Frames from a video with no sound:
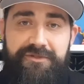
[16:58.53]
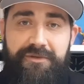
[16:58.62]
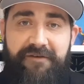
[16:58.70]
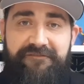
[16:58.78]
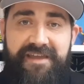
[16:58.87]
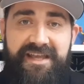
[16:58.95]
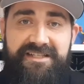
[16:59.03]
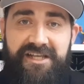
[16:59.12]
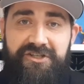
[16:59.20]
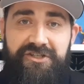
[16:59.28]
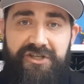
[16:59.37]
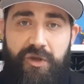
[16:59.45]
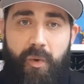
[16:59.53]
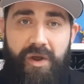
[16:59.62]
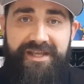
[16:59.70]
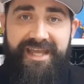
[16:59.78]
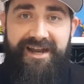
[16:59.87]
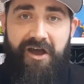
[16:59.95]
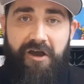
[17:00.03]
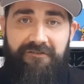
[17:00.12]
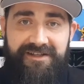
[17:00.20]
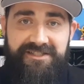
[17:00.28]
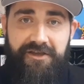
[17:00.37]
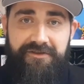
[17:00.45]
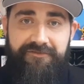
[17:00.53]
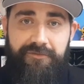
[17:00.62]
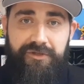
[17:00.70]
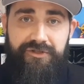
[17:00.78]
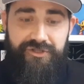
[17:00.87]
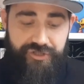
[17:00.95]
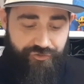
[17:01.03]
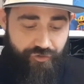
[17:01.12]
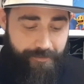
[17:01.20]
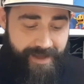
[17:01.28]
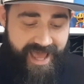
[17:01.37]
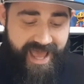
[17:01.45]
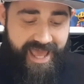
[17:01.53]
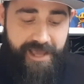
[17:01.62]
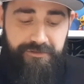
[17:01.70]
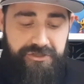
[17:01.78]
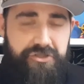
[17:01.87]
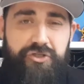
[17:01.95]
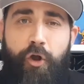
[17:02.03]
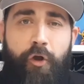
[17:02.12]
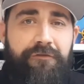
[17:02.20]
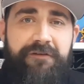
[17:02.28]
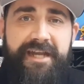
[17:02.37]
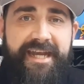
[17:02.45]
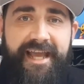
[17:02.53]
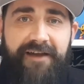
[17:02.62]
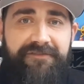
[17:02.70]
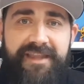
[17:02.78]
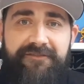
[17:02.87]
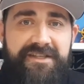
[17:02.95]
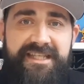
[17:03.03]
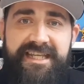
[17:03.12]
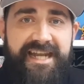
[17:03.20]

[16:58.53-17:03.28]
on my fingers, I couldn't quite get it off. I had to go give them a good scrub. It was just covered in it. I've never seen